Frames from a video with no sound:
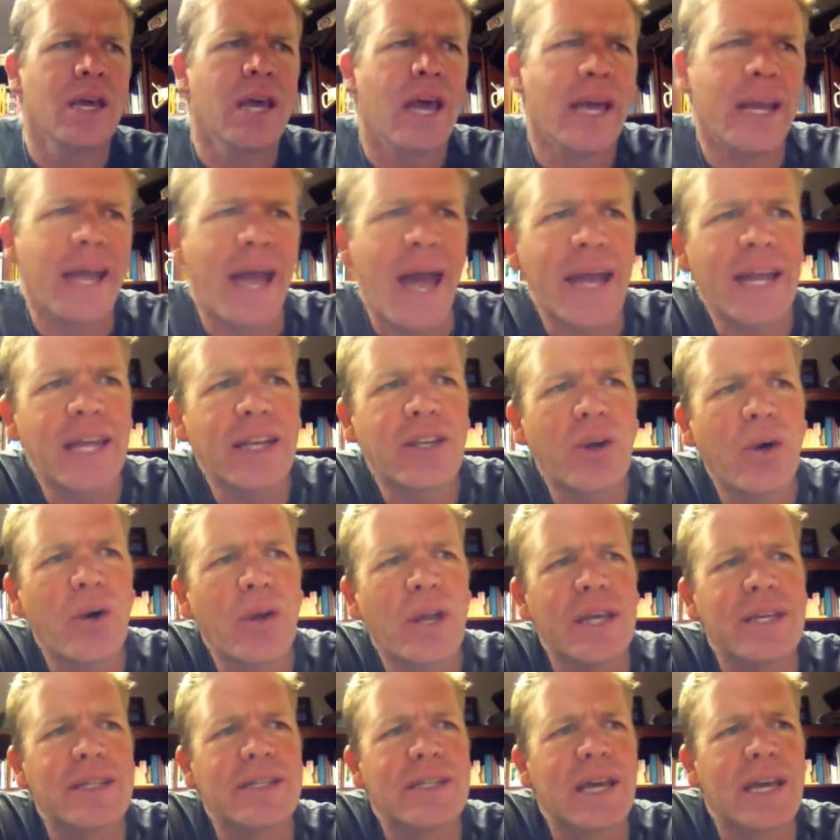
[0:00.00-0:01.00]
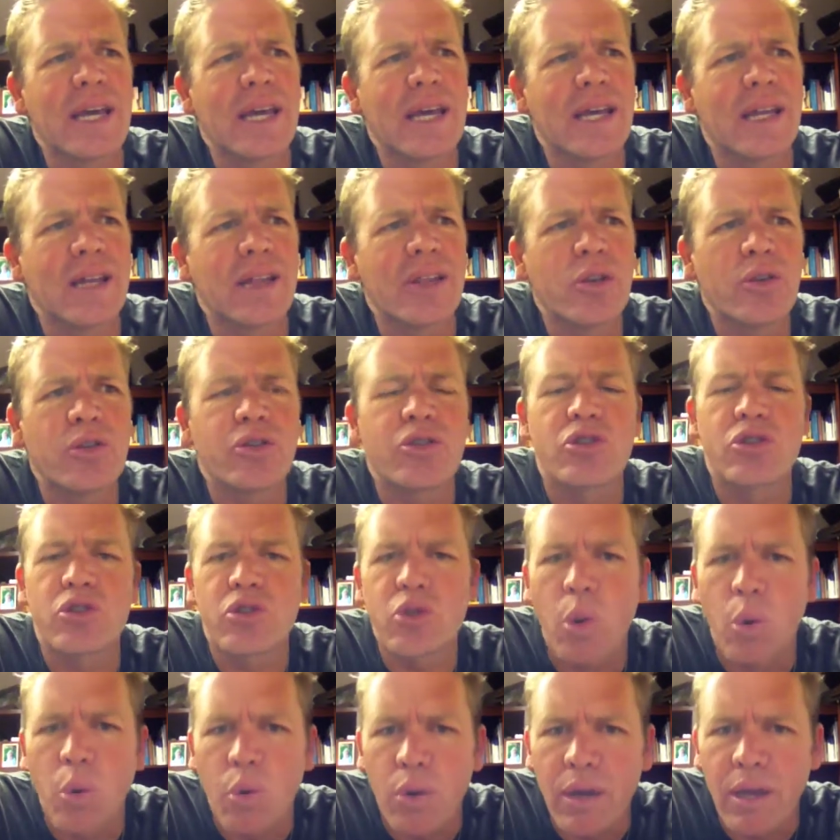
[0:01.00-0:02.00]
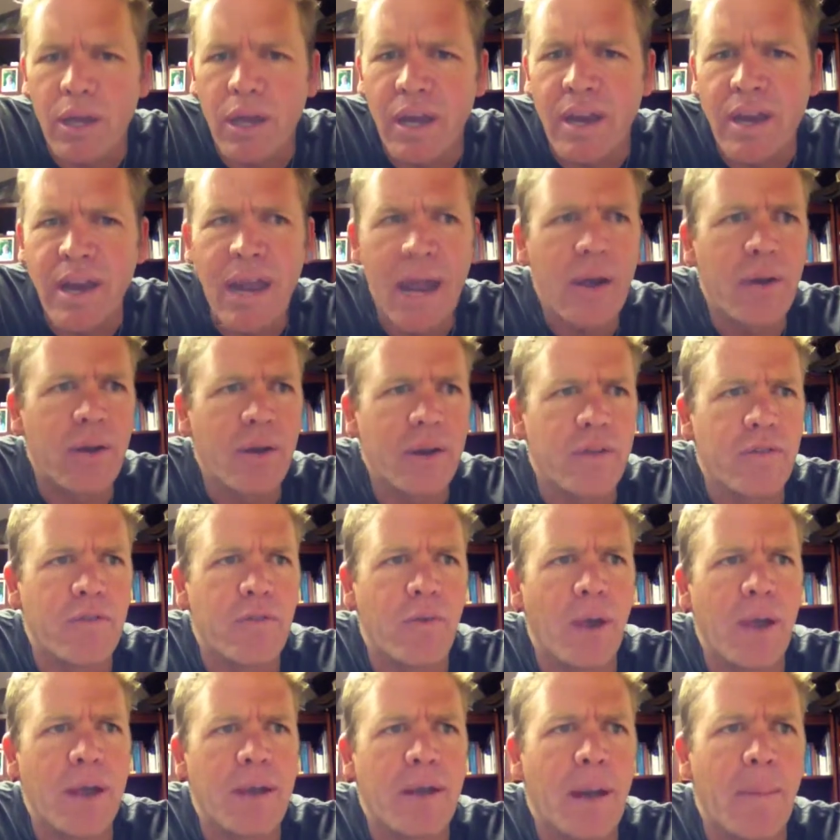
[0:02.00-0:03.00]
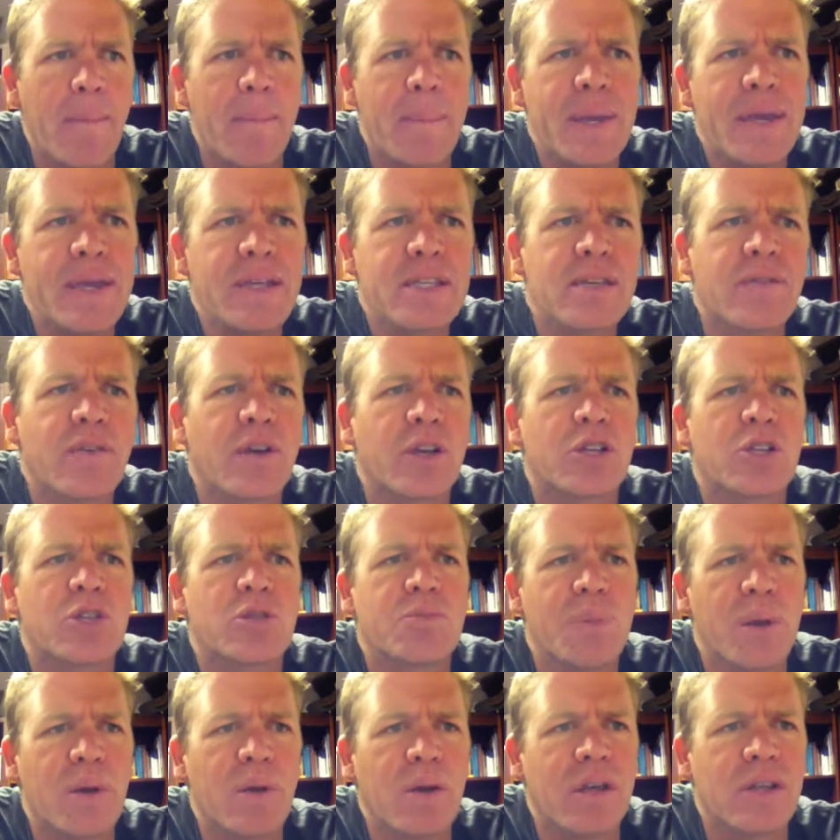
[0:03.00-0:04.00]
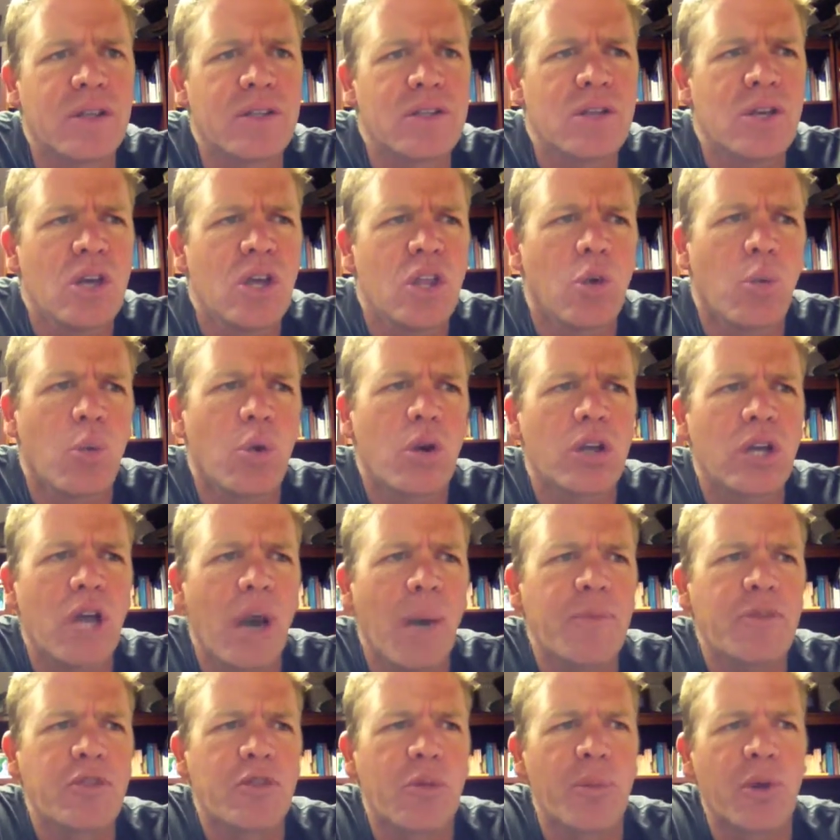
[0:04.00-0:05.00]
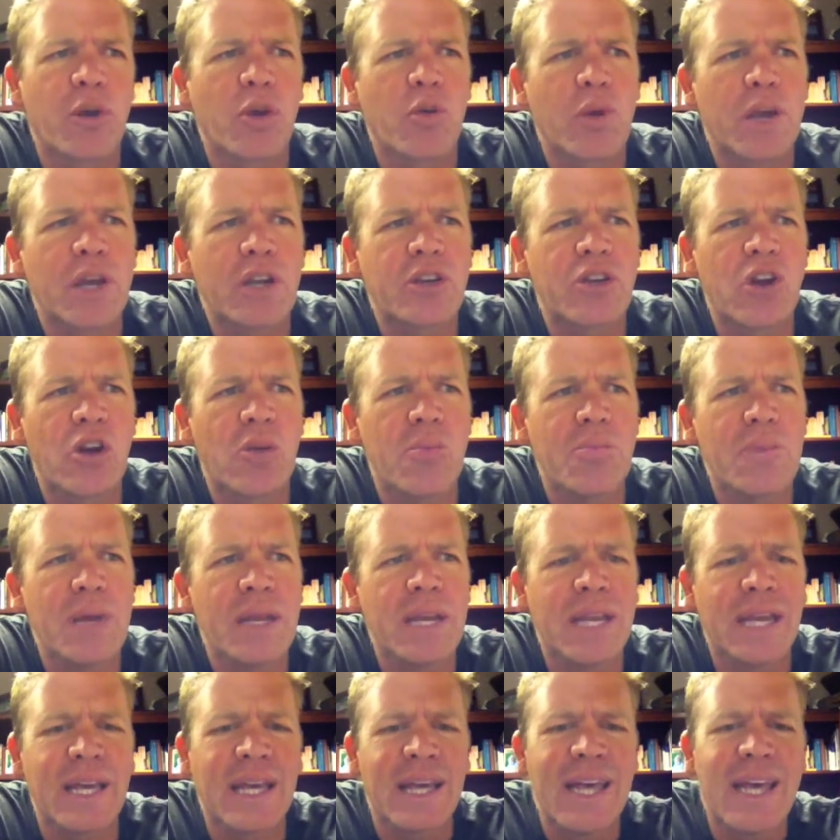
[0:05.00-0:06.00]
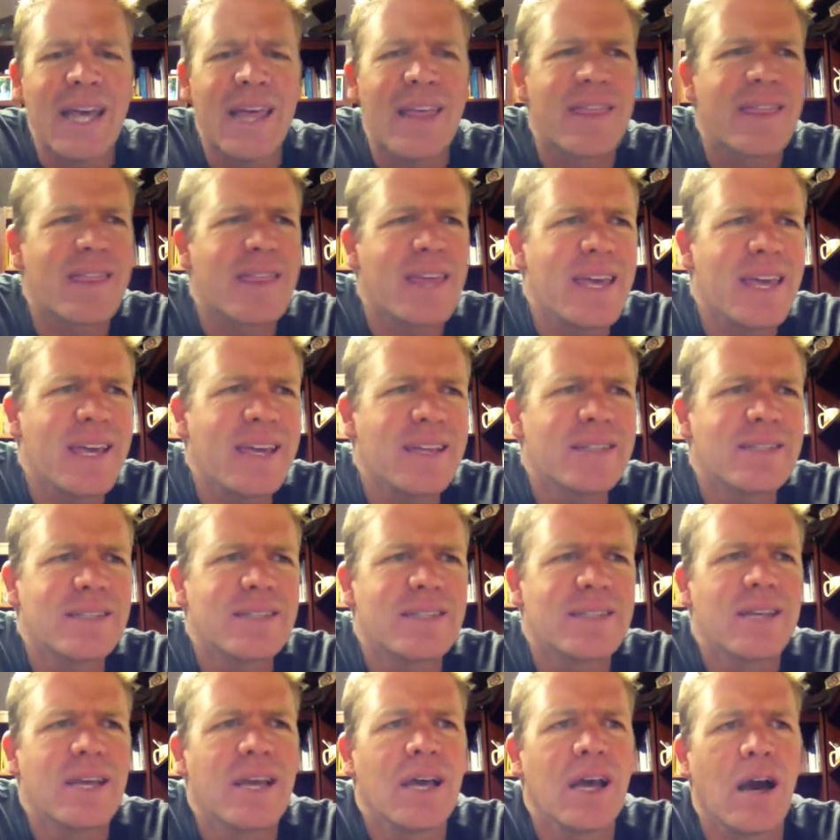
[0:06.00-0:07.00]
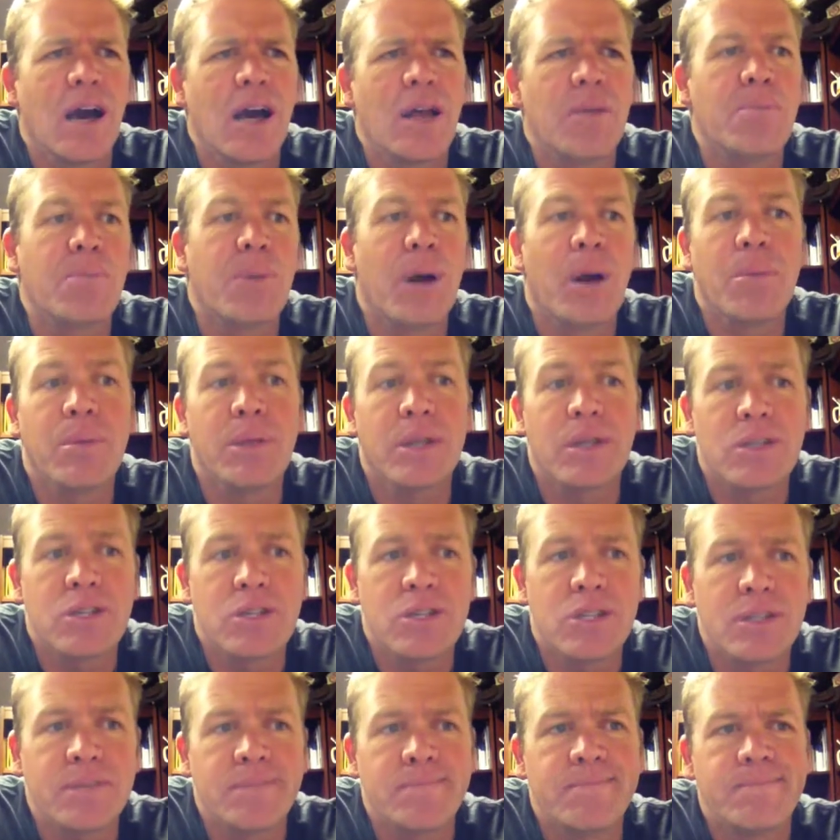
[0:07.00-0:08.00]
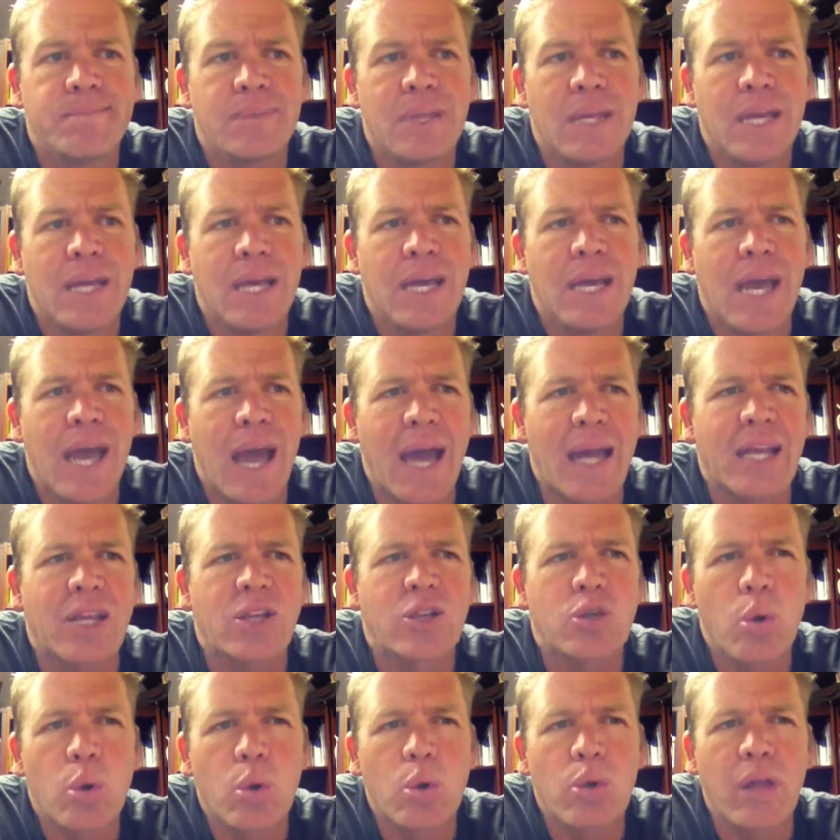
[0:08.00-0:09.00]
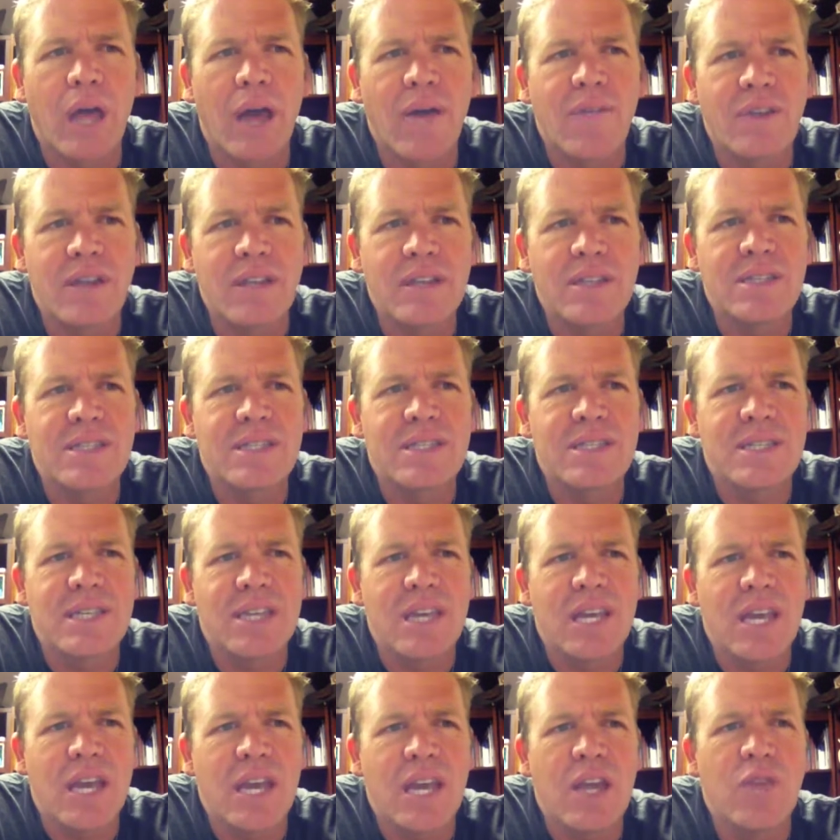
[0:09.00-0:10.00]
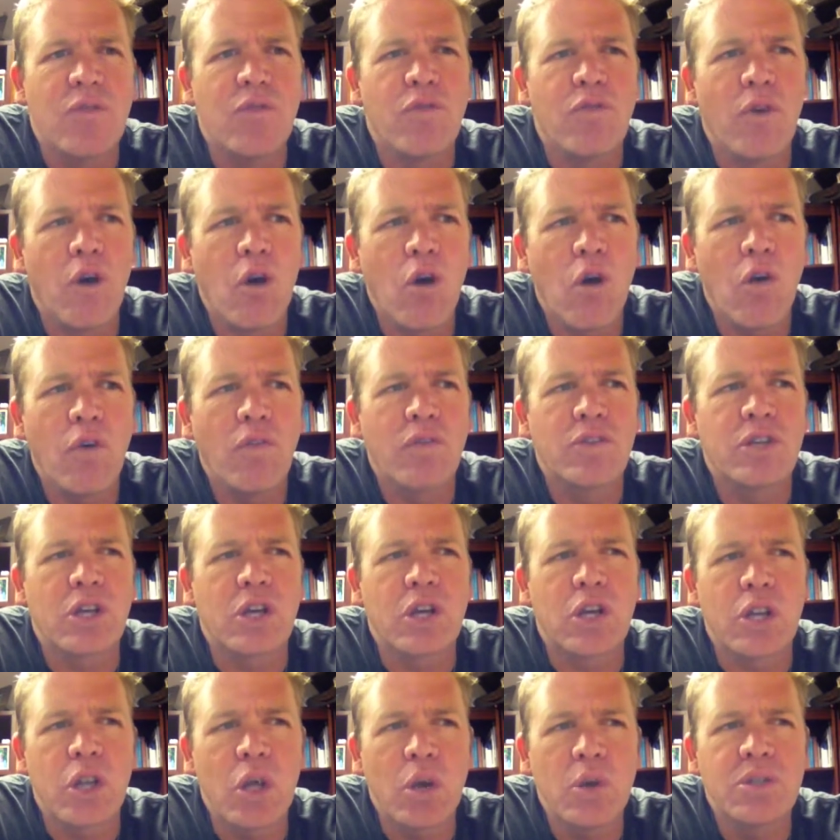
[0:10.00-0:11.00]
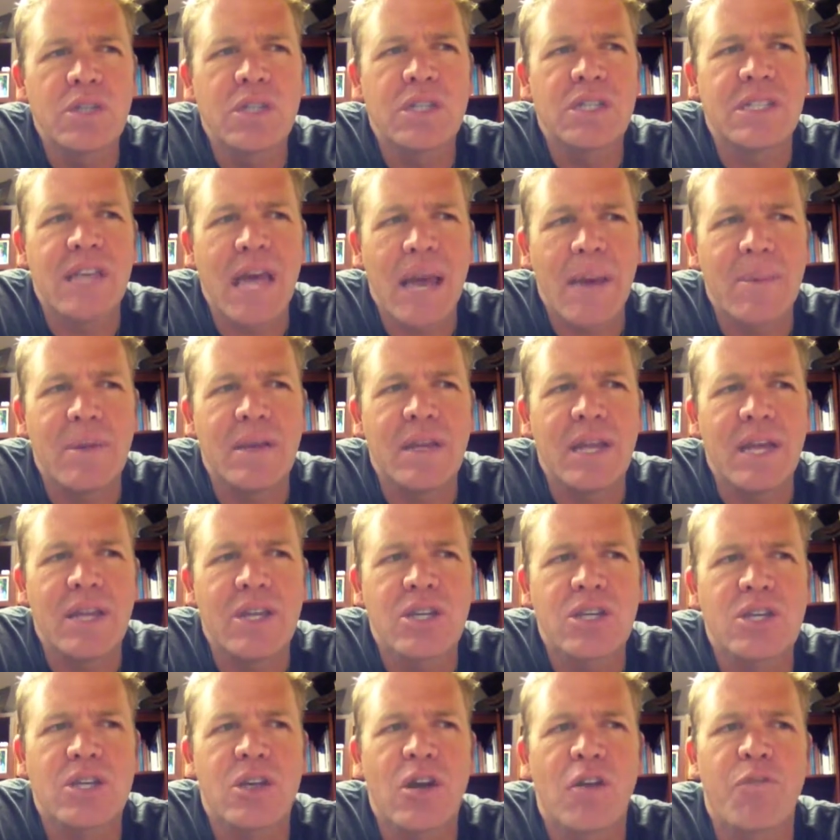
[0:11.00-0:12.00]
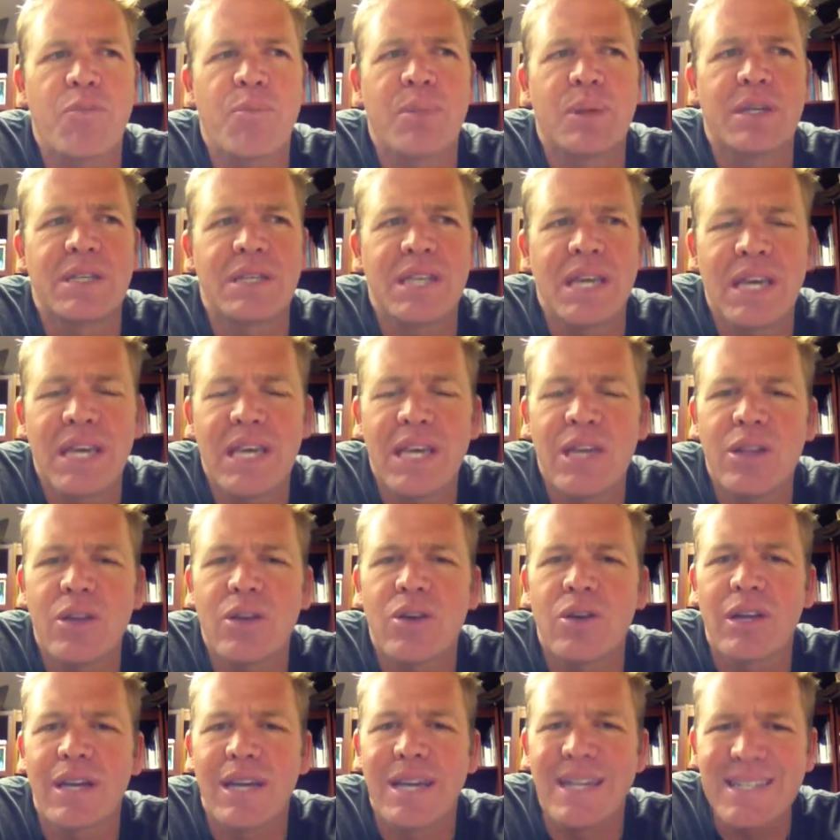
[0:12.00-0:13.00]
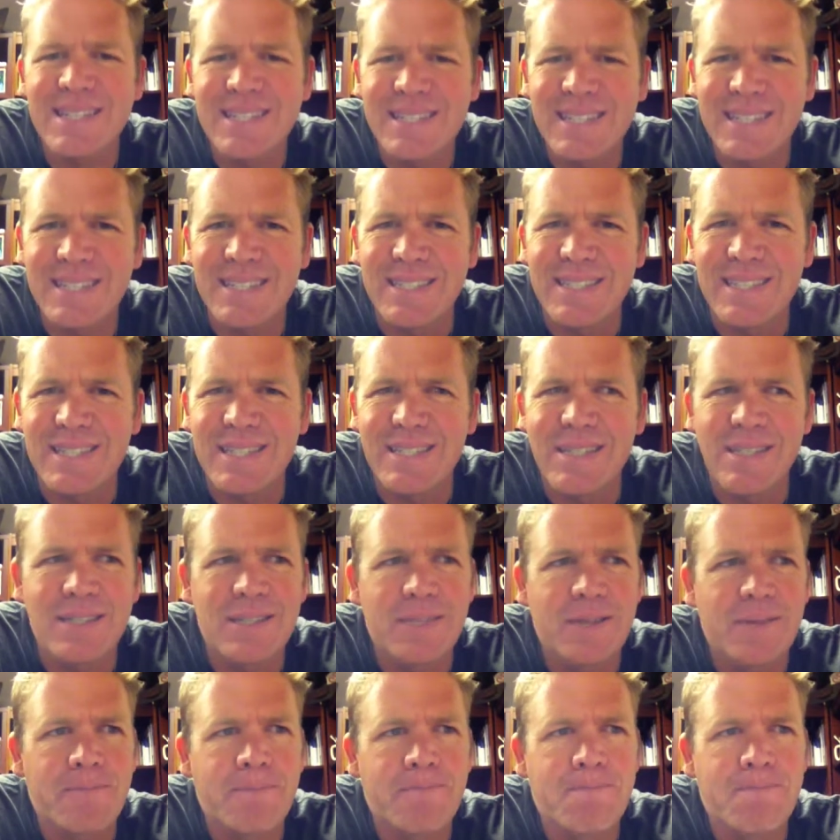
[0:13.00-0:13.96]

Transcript: an anecdote is a little story, a narrative, right? A piece of experience. The word comes from a Greek term meaning things unpublished. Anecdotal evidence involves the close examination of particular instances,